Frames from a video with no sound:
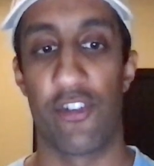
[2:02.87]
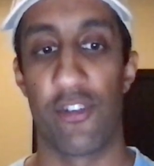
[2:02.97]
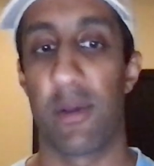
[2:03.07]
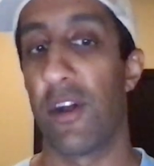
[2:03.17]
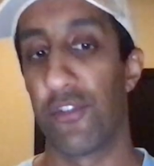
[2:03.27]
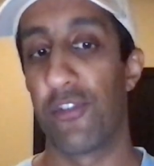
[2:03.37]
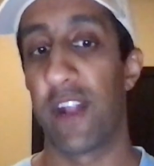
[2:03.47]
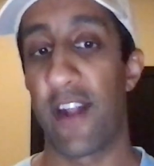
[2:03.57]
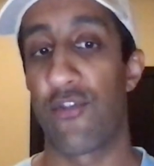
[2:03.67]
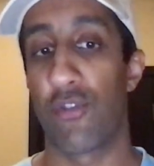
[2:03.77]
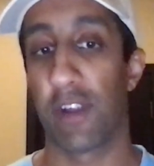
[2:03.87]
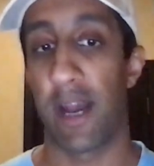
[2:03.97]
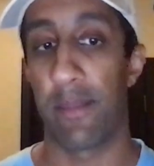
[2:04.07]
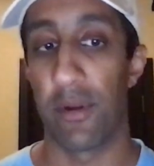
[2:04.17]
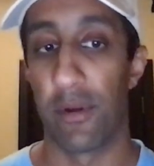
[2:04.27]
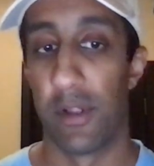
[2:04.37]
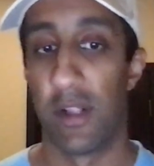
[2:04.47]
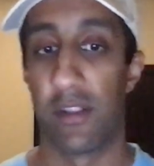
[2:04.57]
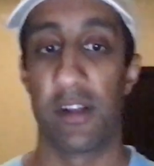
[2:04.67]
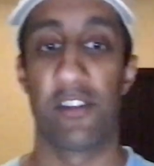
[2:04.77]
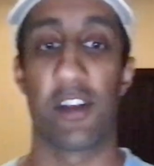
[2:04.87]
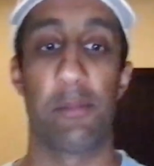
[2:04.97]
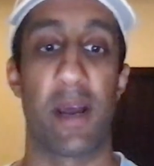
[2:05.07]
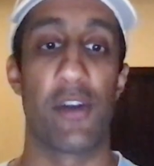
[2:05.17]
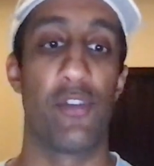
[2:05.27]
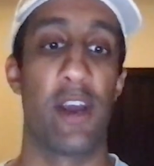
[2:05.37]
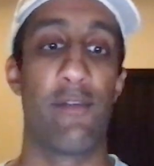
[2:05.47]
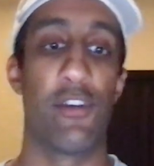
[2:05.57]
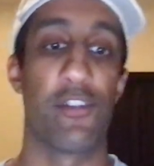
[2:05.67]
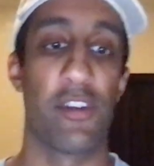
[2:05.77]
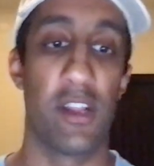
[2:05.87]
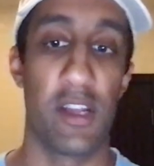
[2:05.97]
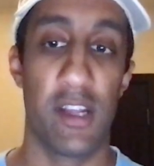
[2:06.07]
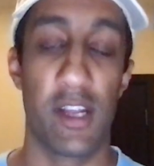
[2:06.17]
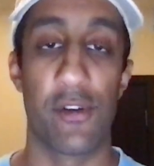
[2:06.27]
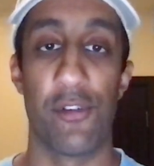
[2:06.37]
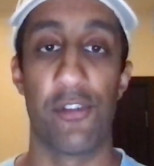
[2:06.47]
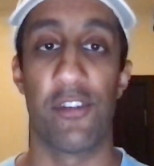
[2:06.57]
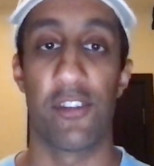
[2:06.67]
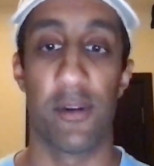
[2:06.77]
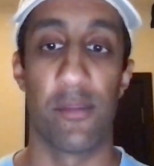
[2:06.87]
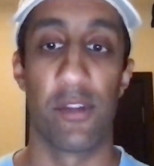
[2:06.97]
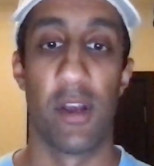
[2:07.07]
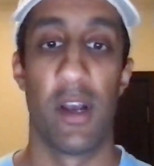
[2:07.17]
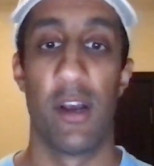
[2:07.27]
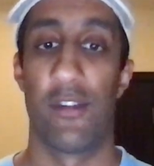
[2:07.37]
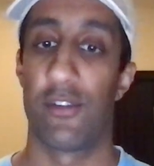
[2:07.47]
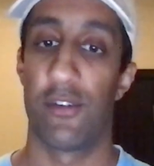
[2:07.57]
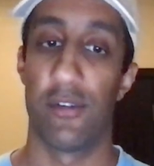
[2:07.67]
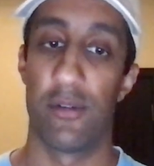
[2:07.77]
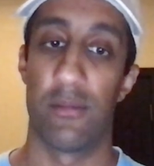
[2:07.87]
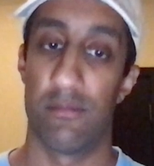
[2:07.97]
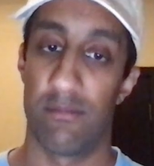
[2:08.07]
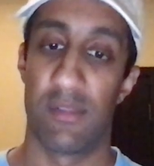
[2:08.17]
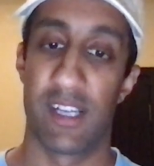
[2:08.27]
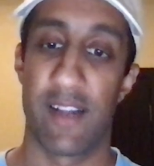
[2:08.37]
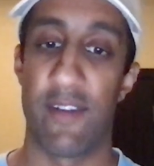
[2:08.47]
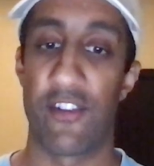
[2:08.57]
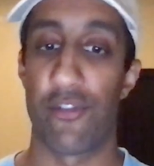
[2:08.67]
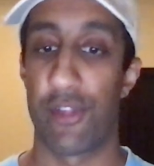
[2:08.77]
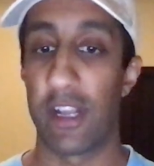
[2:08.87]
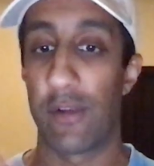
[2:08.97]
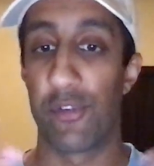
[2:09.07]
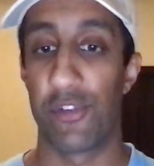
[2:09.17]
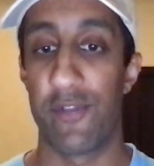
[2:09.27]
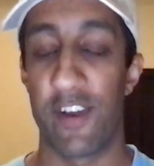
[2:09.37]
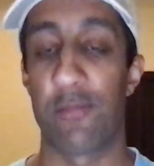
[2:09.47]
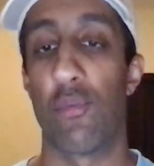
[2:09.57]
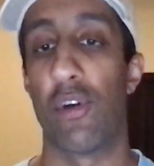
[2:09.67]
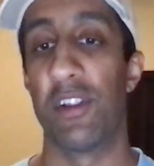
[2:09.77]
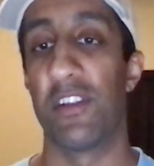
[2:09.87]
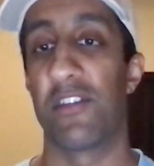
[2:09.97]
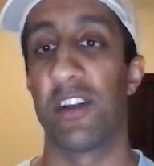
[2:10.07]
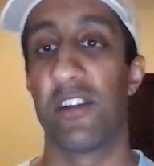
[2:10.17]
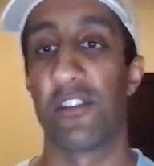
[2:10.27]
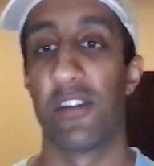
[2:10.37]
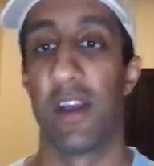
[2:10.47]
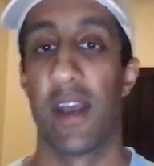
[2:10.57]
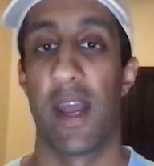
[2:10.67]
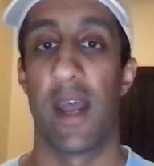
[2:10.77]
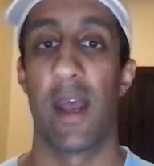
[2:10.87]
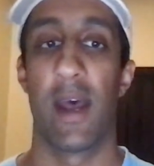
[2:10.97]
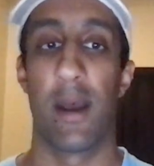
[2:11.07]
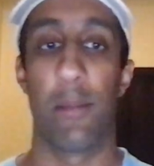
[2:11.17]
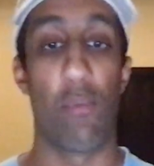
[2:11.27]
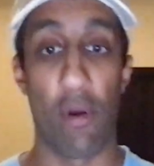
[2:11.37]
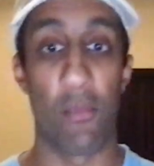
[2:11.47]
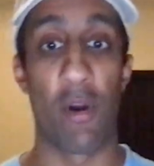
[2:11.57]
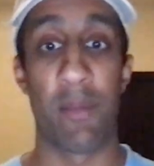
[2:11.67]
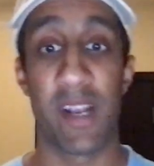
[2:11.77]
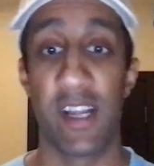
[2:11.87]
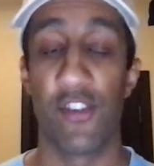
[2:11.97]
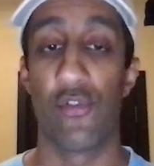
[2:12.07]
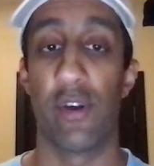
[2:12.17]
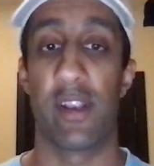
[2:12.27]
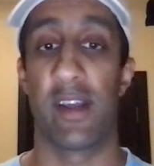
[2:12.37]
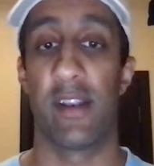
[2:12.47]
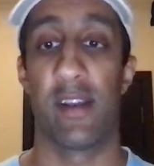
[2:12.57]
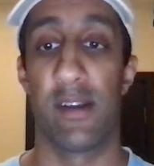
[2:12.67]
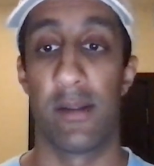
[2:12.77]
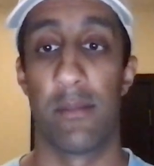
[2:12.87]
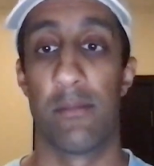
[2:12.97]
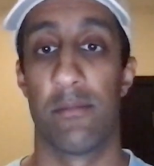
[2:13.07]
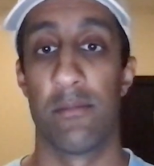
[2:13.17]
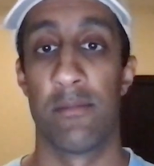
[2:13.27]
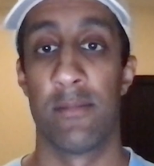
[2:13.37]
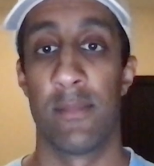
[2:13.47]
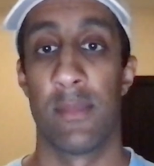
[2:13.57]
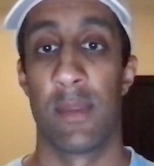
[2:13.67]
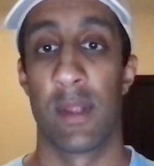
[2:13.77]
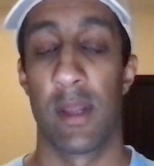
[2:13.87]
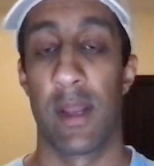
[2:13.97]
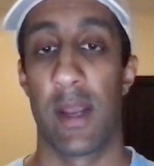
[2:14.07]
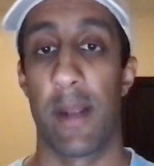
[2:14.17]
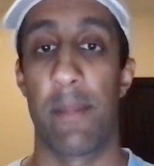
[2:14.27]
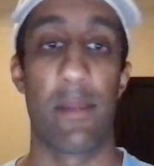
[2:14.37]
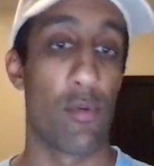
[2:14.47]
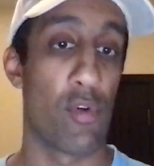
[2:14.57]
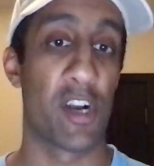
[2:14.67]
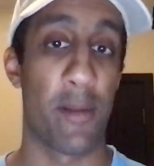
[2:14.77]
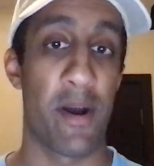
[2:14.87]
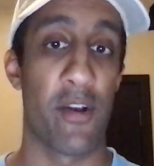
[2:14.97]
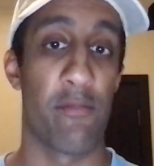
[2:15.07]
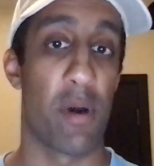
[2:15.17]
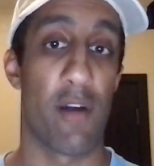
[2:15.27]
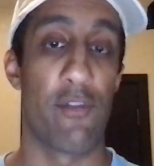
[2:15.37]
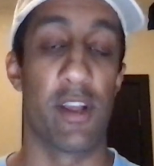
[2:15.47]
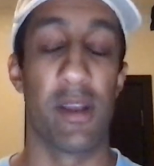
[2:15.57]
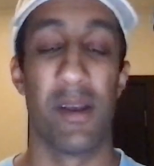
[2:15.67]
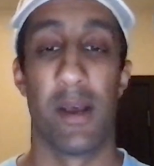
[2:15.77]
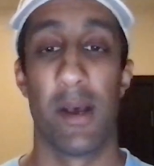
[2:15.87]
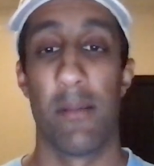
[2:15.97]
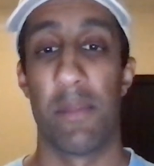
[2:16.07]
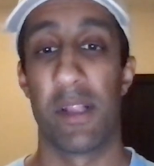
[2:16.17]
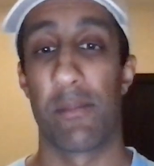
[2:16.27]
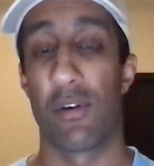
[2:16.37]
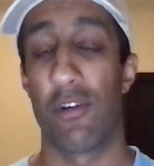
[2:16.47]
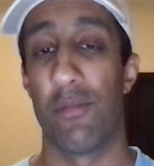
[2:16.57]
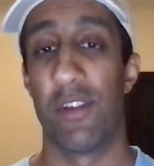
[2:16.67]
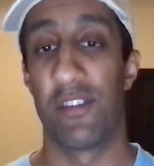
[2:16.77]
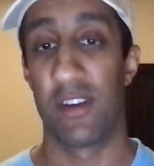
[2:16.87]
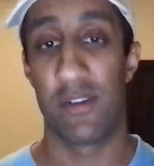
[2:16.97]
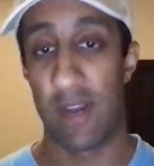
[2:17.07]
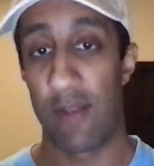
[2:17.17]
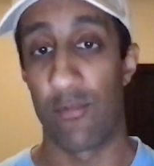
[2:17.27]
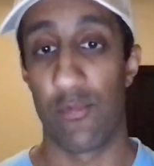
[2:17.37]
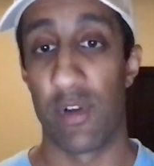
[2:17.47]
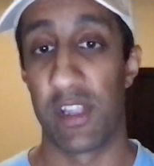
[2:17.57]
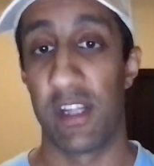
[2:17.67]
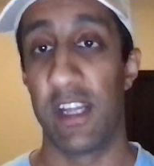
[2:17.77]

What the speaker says: but also natural capital, things like biodiversity, ecosystems. So the conventional thinking was you invest more in these things, pour more money into it, and people will come out of poverty. But the problem is, and what the